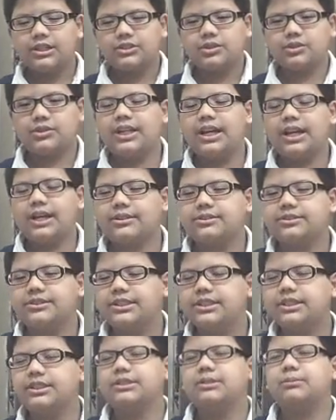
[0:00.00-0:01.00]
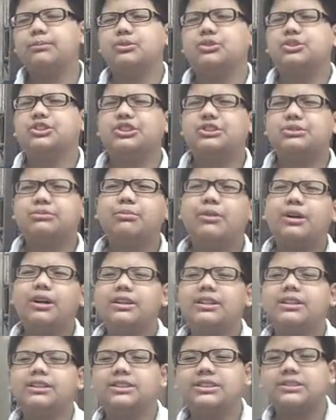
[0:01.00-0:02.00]
so they are considered the most
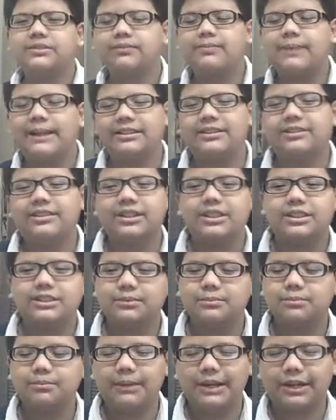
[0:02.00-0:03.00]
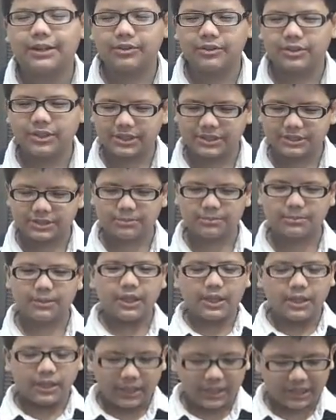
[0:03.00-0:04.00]
smallest microorganism
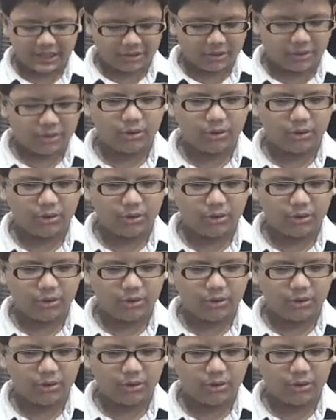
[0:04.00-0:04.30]
in the